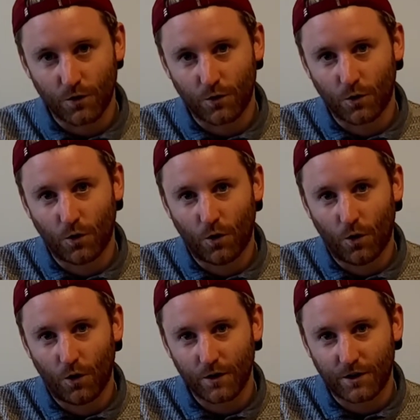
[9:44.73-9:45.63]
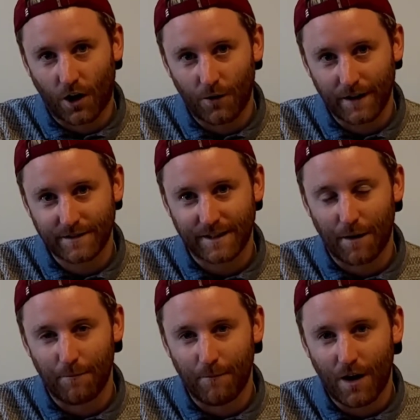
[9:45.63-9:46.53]
You're going to
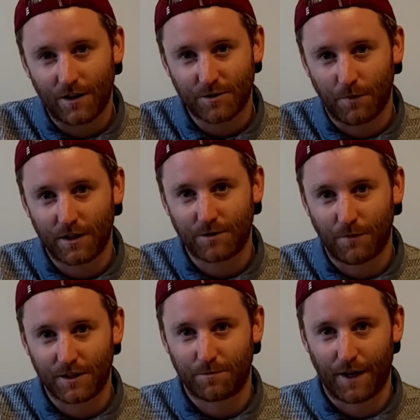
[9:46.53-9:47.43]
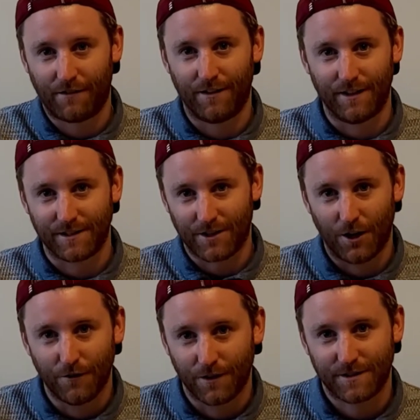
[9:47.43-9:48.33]
get much better at this
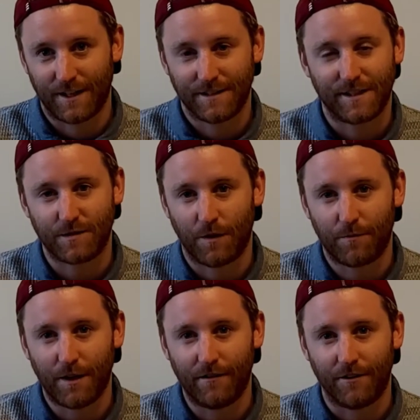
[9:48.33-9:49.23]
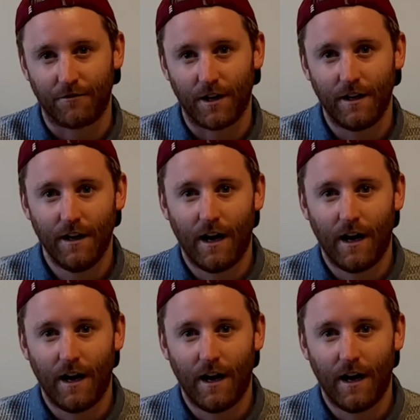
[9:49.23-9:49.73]
over, say, a 6-month period, right?